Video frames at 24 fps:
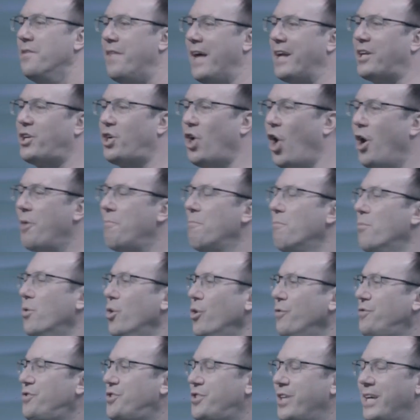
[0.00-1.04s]
that God
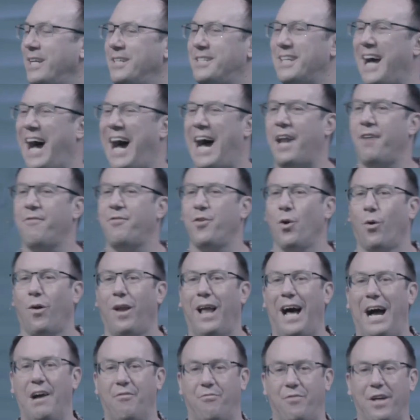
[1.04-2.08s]
moves things out of your
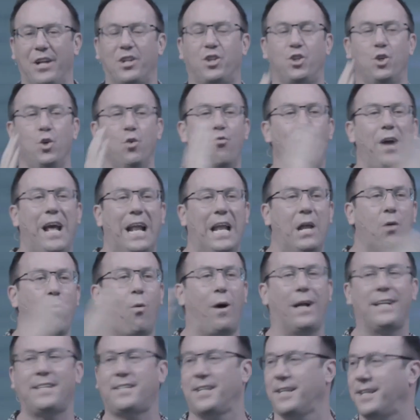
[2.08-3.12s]
life that you really
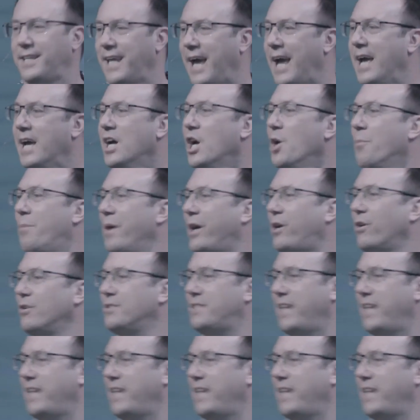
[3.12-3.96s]
wanted there because